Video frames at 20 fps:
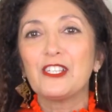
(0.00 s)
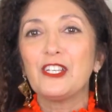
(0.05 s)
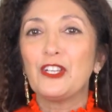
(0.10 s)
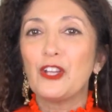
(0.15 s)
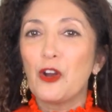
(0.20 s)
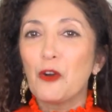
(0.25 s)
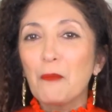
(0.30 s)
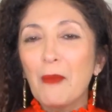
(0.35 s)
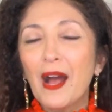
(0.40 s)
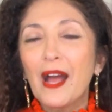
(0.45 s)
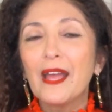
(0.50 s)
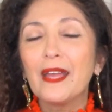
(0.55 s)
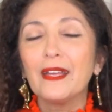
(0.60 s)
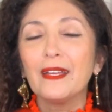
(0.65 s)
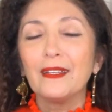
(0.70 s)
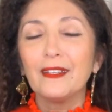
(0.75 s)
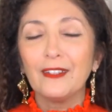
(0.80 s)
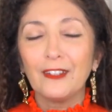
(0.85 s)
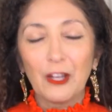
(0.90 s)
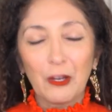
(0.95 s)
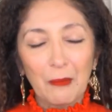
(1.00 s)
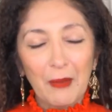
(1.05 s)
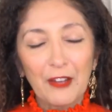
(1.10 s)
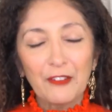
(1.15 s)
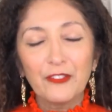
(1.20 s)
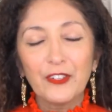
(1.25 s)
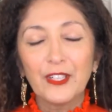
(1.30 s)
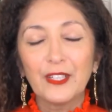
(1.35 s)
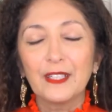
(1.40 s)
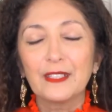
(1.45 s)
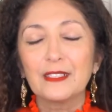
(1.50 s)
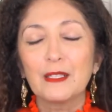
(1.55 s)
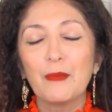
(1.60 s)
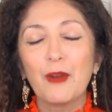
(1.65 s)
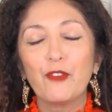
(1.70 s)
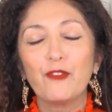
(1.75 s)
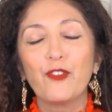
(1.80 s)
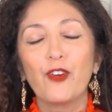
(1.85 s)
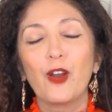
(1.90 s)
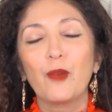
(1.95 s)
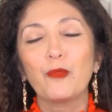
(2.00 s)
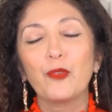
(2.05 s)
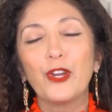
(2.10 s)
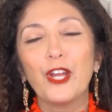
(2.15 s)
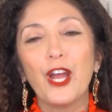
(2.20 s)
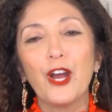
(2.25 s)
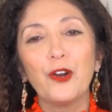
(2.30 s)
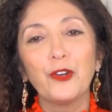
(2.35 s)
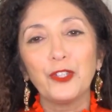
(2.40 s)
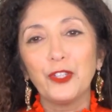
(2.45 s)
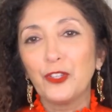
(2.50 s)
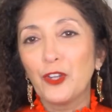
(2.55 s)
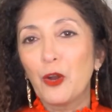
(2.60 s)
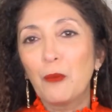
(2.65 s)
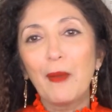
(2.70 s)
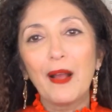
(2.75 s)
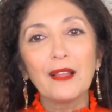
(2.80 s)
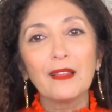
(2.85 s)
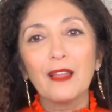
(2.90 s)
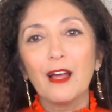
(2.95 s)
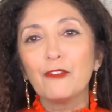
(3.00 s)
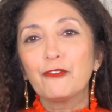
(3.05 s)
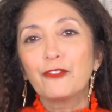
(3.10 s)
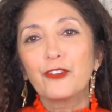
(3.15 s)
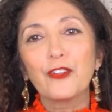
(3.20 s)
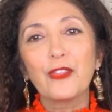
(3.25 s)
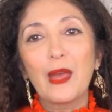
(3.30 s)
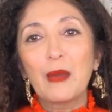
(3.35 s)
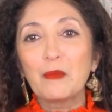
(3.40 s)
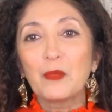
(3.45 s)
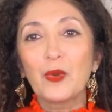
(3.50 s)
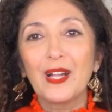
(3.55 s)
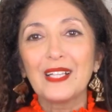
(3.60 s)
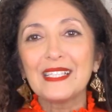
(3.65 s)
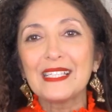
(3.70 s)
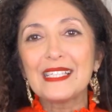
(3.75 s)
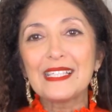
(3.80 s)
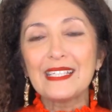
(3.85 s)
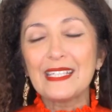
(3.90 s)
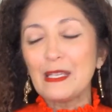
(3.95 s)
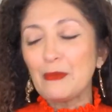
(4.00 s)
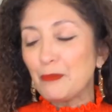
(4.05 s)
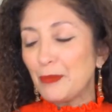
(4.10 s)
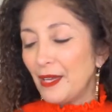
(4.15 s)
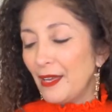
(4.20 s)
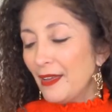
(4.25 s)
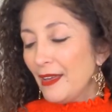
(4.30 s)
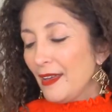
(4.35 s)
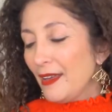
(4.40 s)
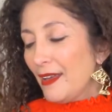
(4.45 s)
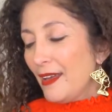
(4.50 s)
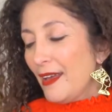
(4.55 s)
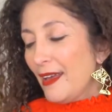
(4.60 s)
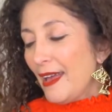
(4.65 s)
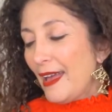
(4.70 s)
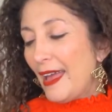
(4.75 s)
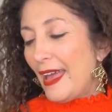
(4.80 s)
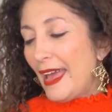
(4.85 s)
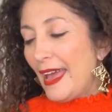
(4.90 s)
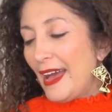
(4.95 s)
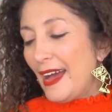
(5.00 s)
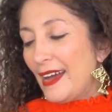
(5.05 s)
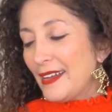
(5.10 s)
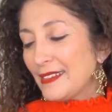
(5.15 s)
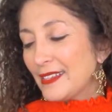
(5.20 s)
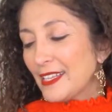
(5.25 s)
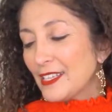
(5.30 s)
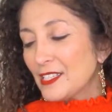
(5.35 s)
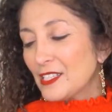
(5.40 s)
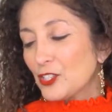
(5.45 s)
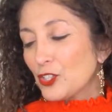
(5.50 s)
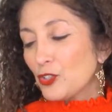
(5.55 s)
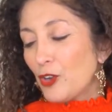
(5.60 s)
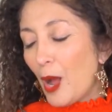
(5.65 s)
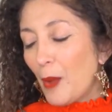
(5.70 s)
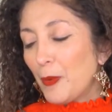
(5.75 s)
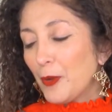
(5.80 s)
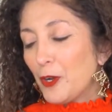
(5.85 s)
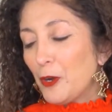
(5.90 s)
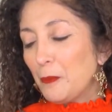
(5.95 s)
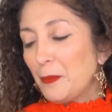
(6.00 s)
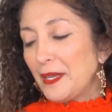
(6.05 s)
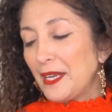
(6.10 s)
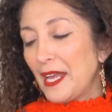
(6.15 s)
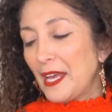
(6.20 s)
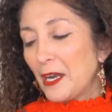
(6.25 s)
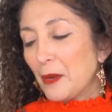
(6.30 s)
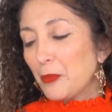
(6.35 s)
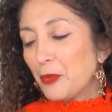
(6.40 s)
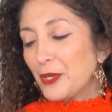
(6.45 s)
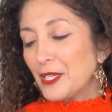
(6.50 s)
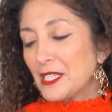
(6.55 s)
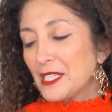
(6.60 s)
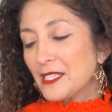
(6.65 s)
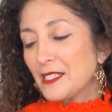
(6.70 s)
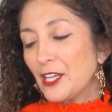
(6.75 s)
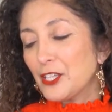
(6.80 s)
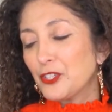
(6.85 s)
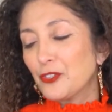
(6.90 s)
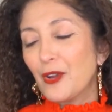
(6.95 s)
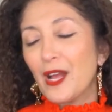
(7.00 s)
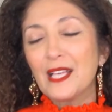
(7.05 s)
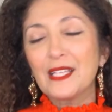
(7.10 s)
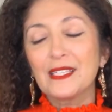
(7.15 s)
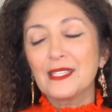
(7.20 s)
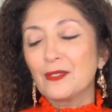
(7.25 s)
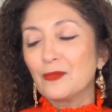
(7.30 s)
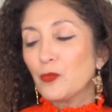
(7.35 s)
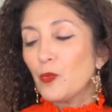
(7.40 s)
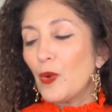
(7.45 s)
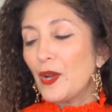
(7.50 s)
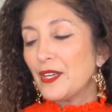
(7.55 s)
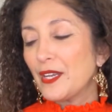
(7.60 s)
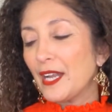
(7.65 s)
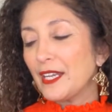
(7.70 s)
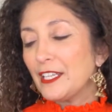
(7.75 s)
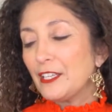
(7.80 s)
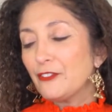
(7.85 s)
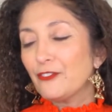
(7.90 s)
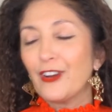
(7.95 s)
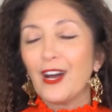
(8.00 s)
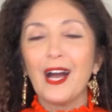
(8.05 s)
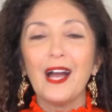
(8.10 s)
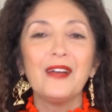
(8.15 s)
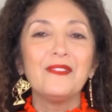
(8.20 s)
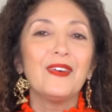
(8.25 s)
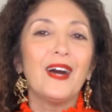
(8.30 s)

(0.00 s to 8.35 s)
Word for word: You know my, you know my feelings about Farm Rio. You know my love for them runs deep. And this tropical banana print sundress, one ninety-five.